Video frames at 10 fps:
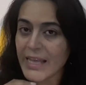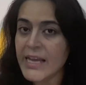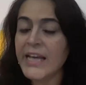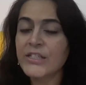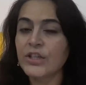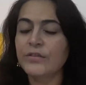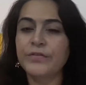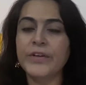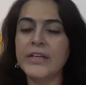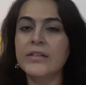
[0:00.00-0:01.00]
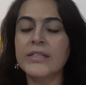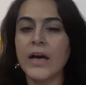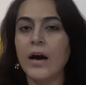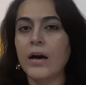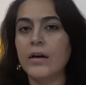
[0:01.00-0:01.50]
electric fields
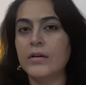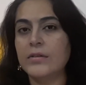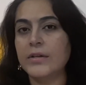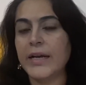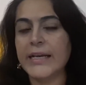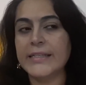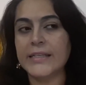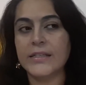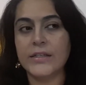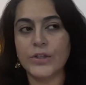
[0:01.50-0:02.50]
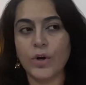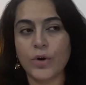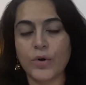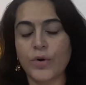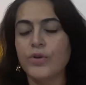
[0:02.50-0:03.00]
are existent
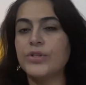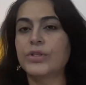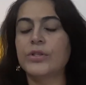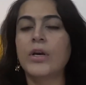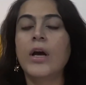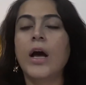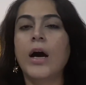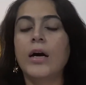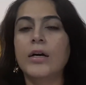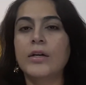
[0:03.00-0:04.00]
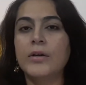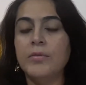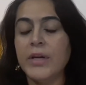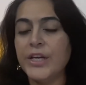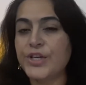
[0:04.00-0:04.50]
across
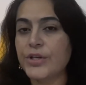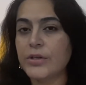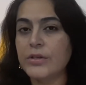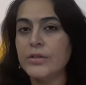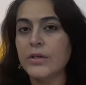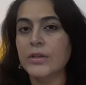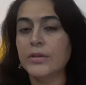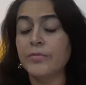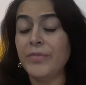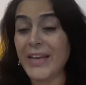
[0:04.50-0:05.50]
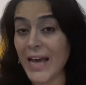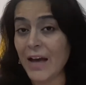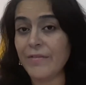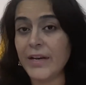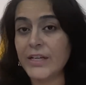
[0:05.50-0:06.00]
nature. We
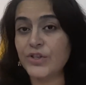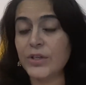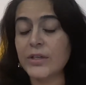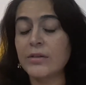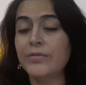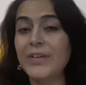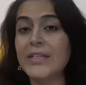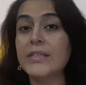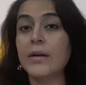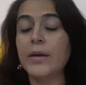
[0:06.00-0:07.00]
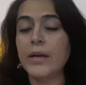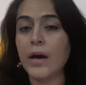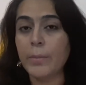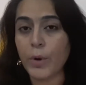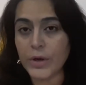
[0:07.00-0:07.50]
have electric fields in
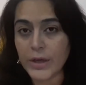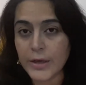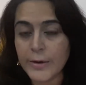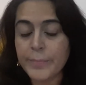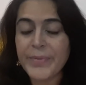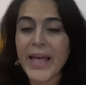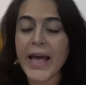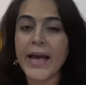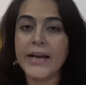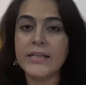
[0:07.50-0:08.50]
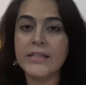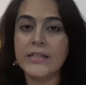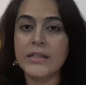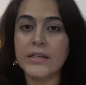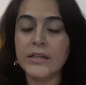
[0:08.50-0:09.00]
our body,
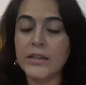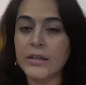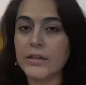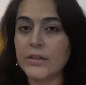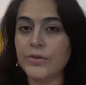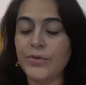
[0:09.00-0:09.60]
and the